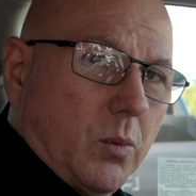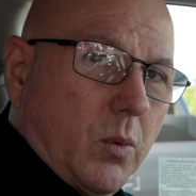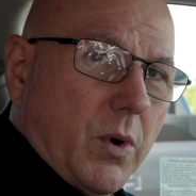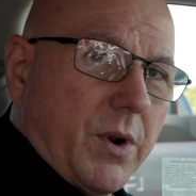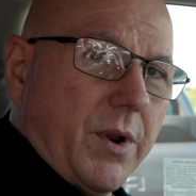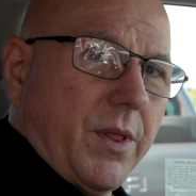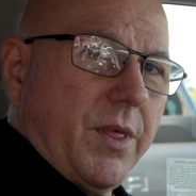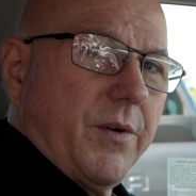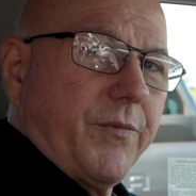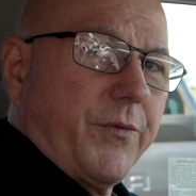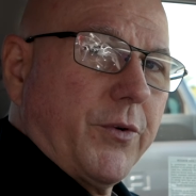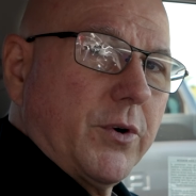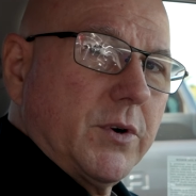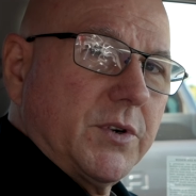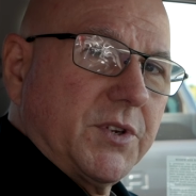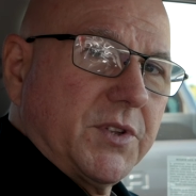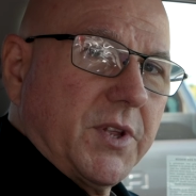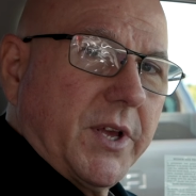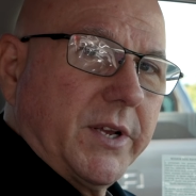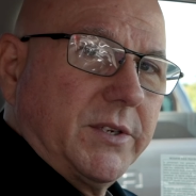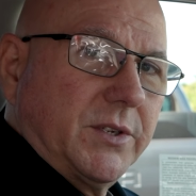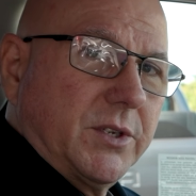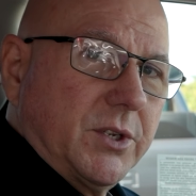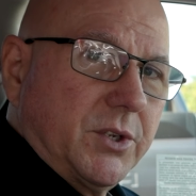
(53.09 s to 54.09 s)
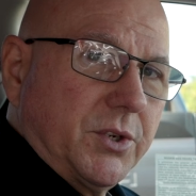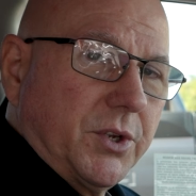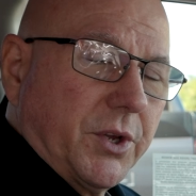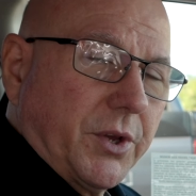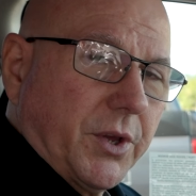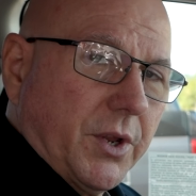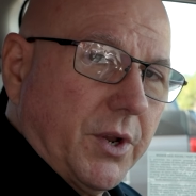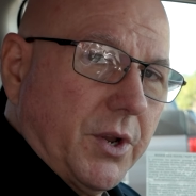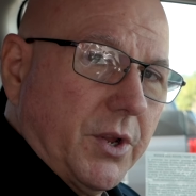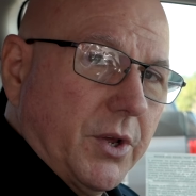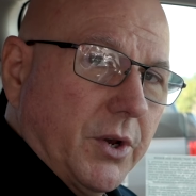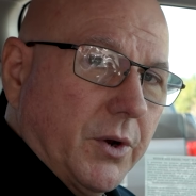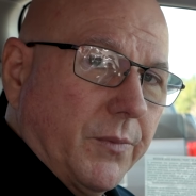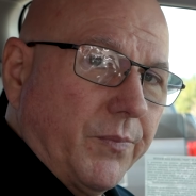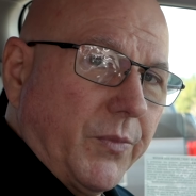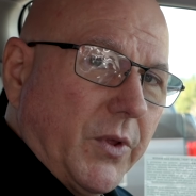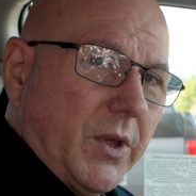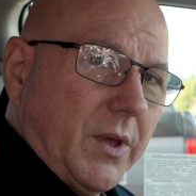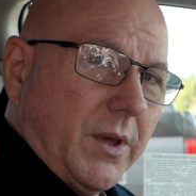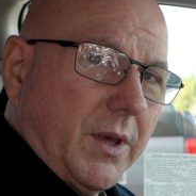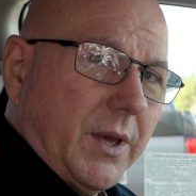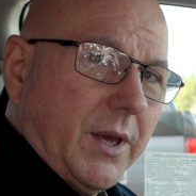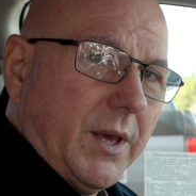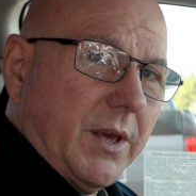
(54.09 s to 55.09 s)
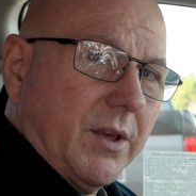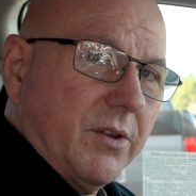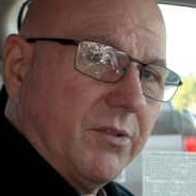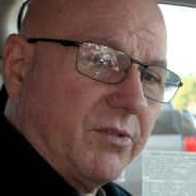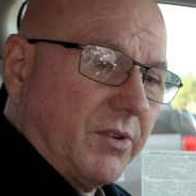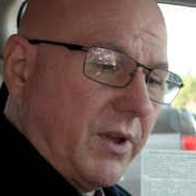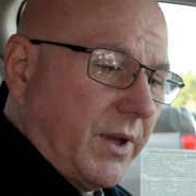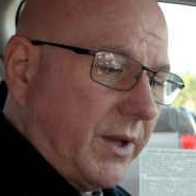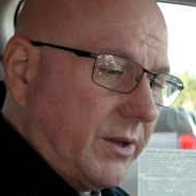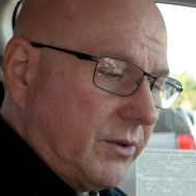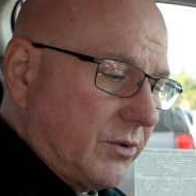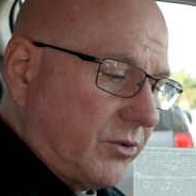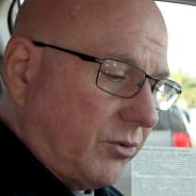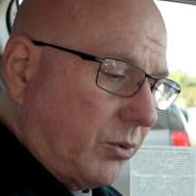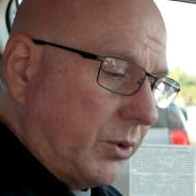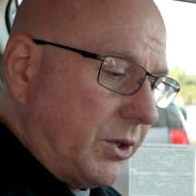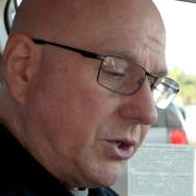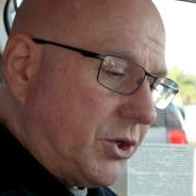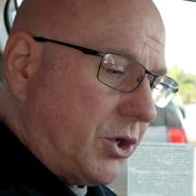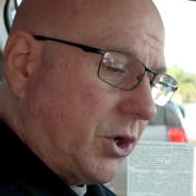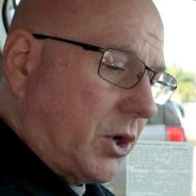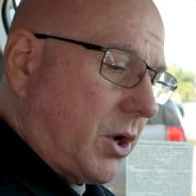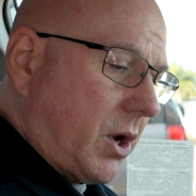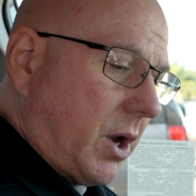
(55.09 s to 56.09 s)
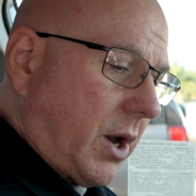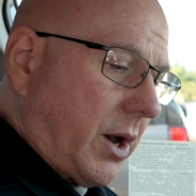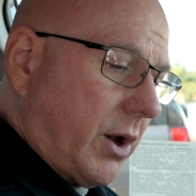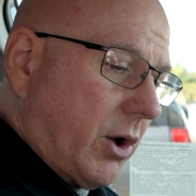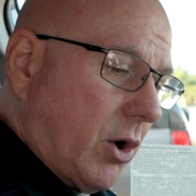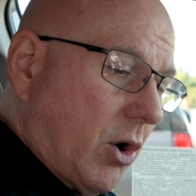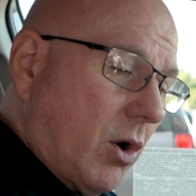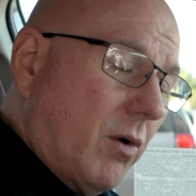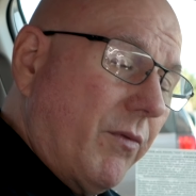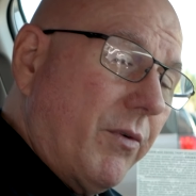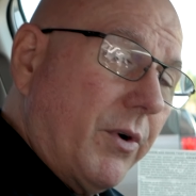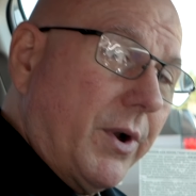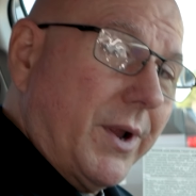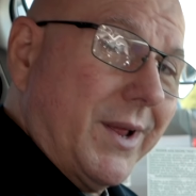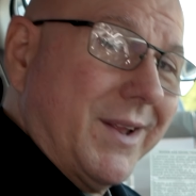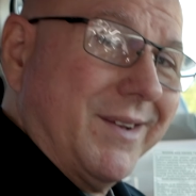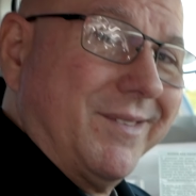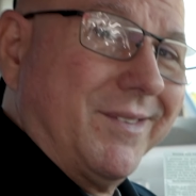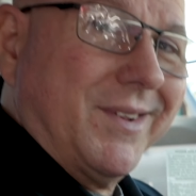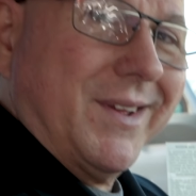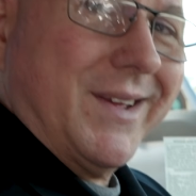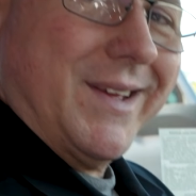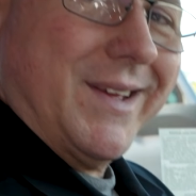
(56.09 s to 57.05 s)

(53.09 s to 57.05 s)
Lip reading: one of the first things that you can do is switch your car over into